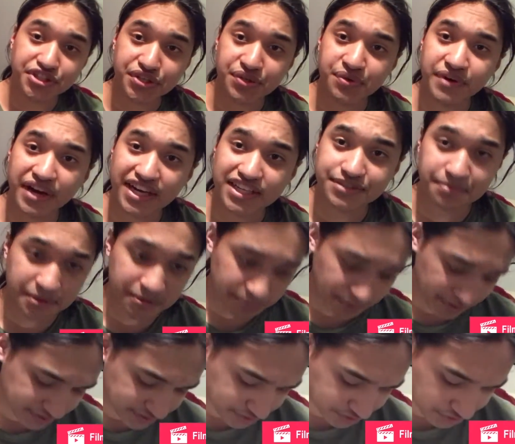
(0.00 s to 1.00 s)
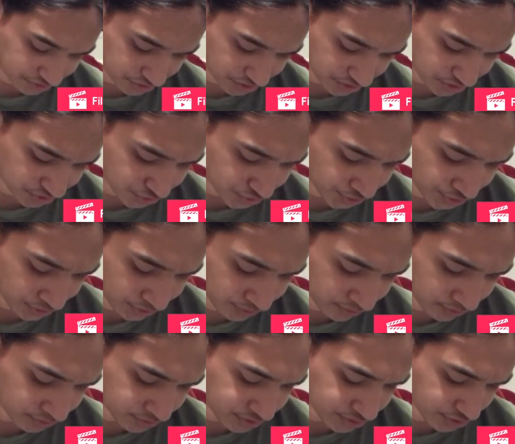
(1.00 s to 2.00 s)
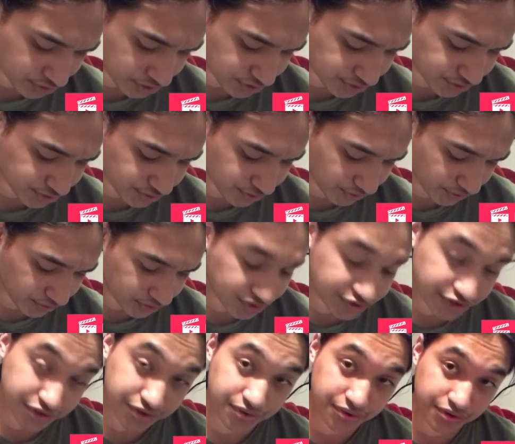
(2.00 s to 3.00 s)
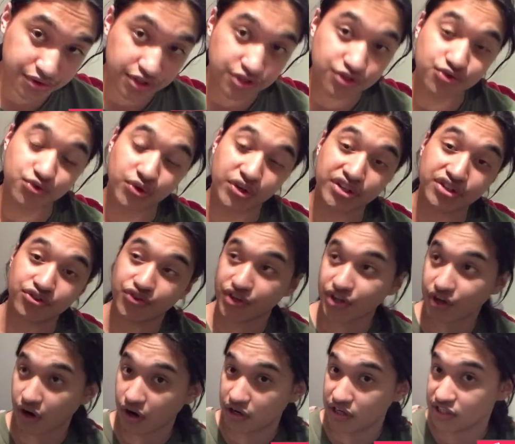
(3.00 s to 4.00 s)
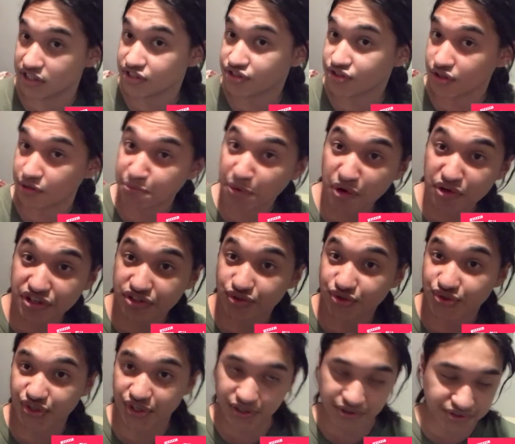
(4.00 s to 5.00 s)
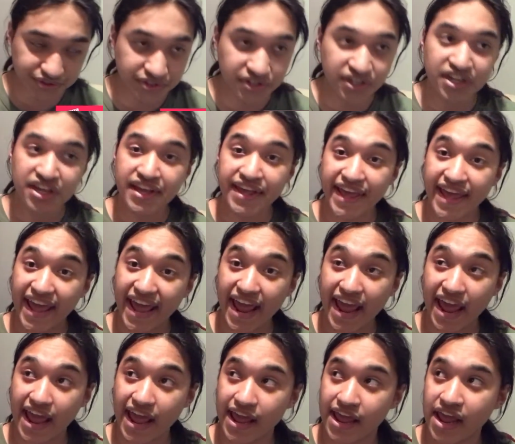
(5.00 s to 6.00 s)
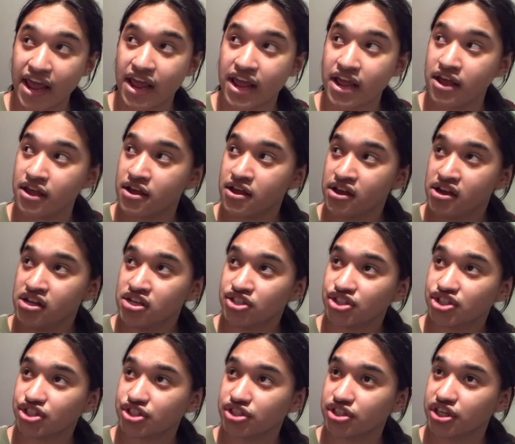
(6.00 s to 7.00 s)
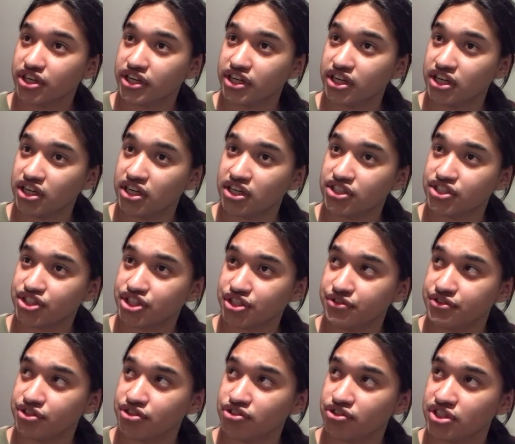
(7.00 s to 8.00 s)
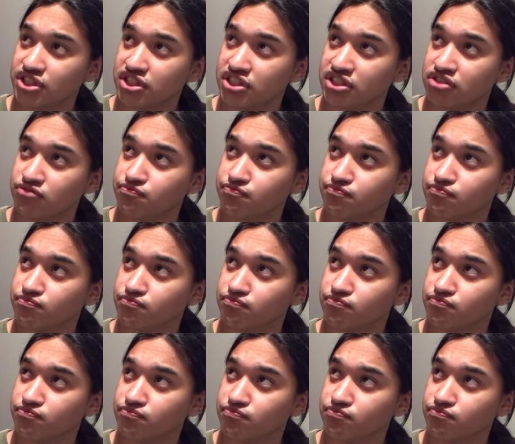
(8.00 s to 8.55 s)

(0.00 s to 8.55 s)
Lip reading: 2 Azemech monsters you control to destroy 3 cards your opponent controls. A Shiranui,